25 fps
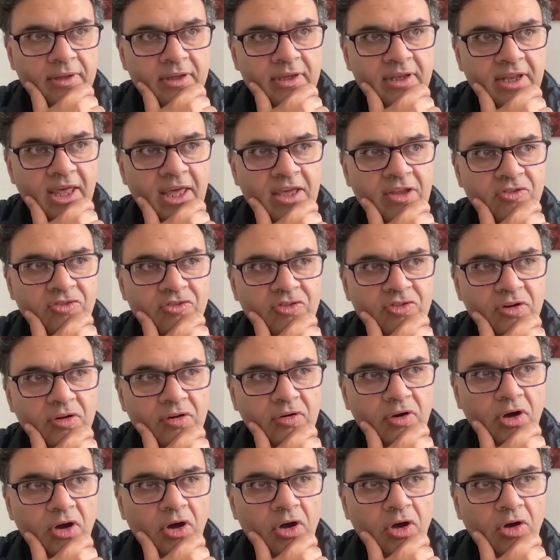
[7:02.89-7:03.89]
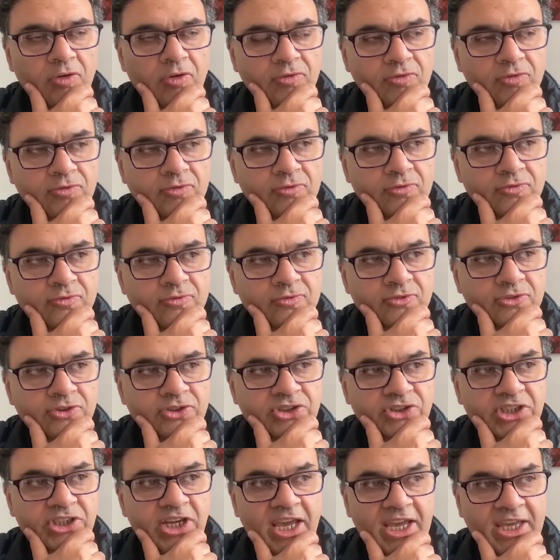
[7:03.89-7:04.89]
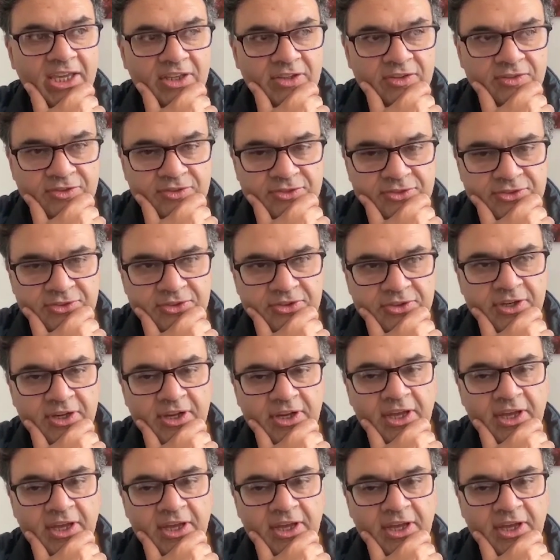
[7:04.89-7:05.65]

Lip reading: nature of change